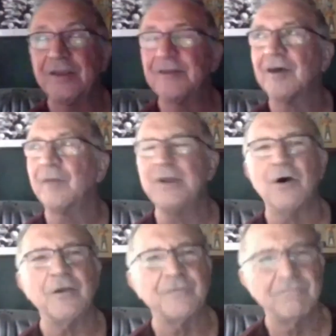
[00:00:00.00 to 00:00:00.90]
I mean,
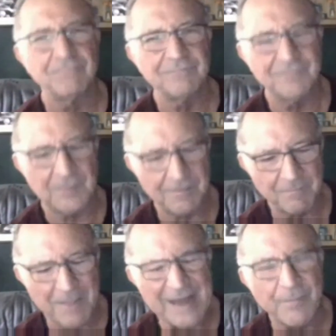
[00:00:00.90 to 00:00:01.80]
I've
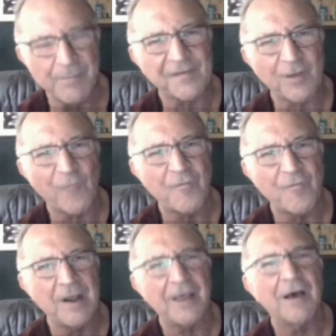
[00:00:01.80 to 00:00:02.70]
made myself
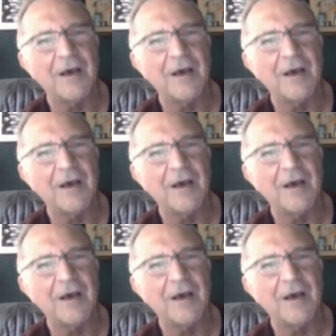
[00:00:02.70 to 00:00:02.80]
familiar